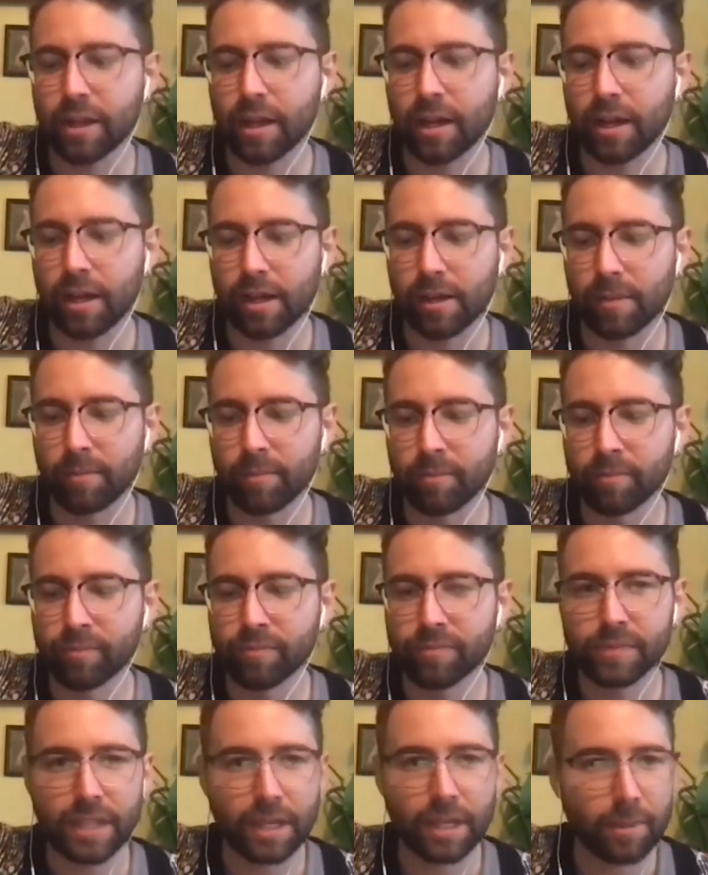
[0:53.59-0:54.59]
Um,
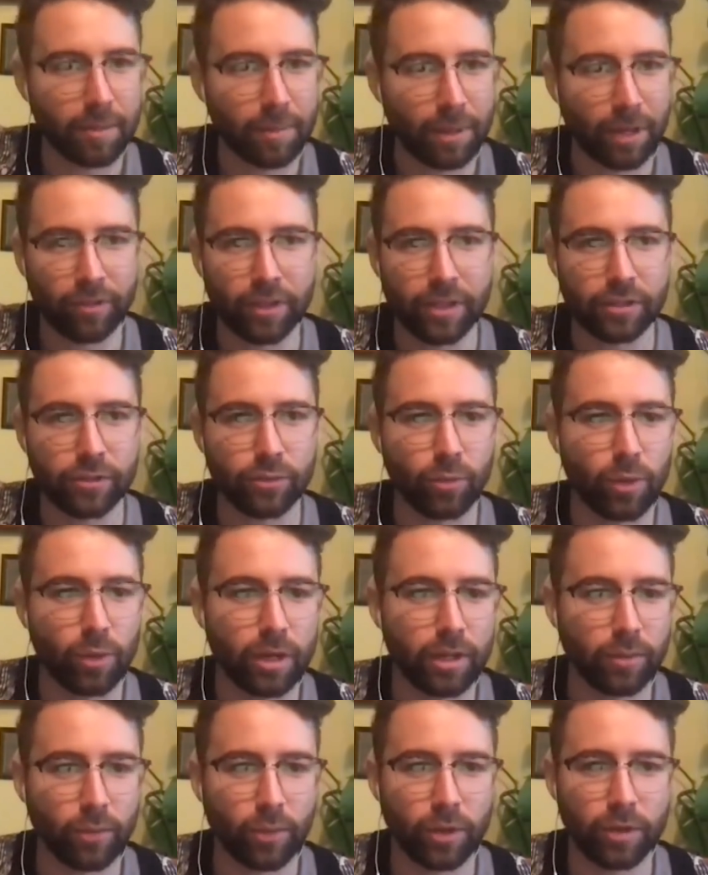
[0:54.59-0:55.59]
tell me about this.
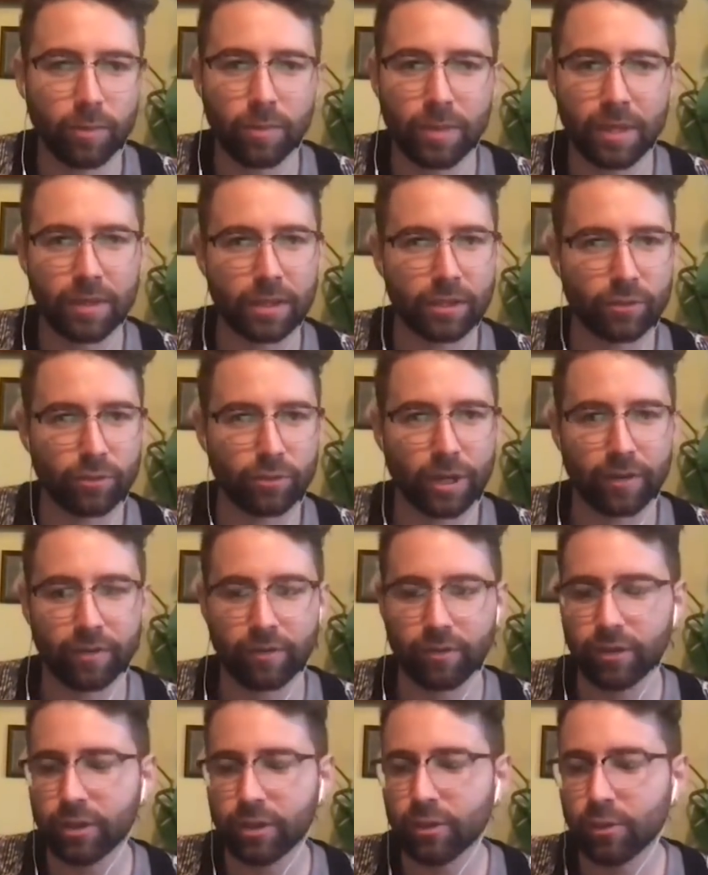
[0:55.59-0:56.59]
What what made this right
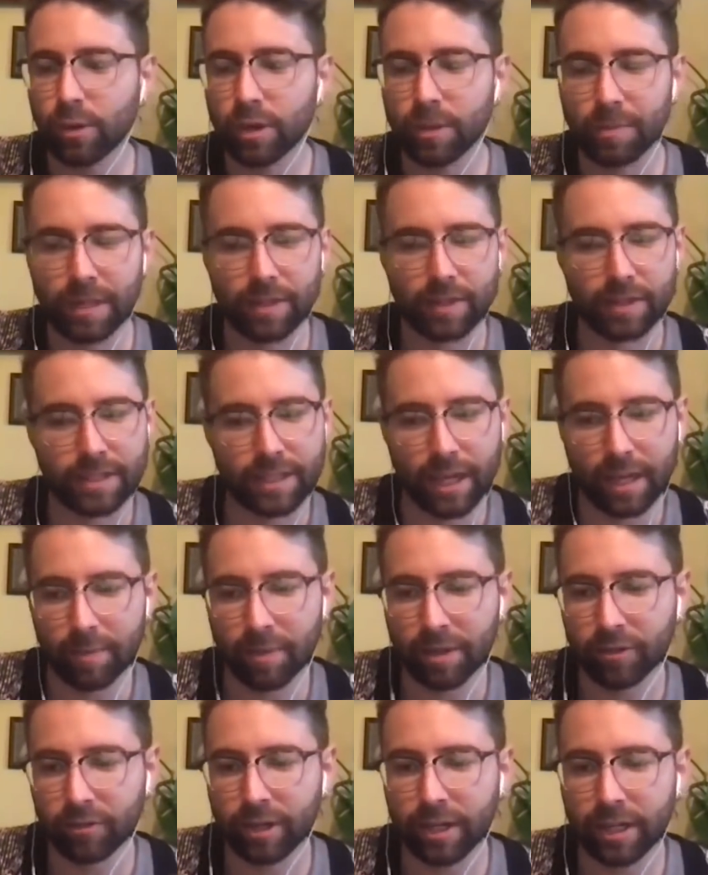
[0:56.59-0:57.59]
for you? What made the
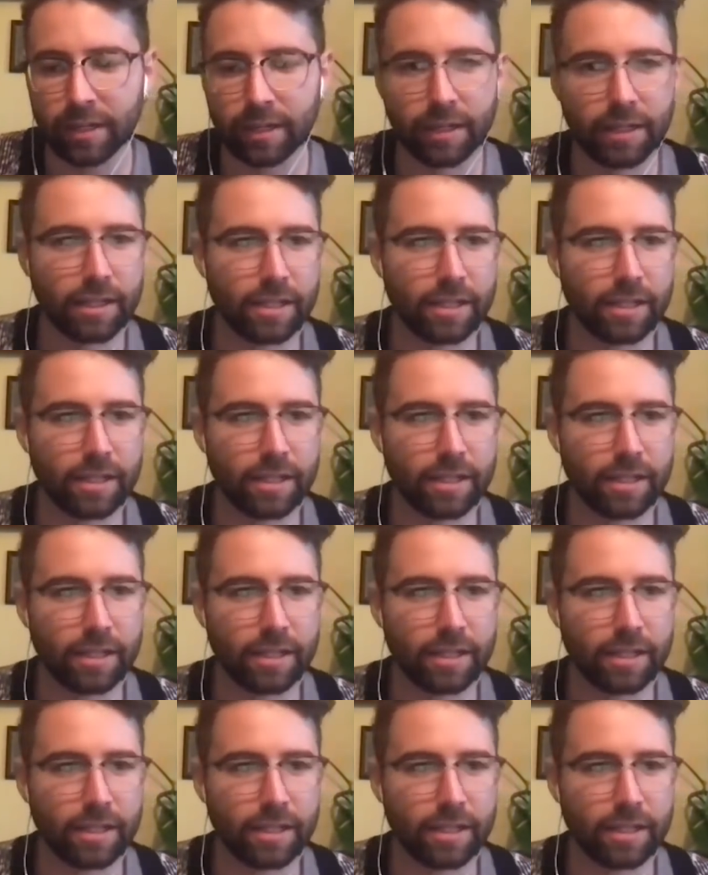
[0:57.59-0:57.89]
timing right?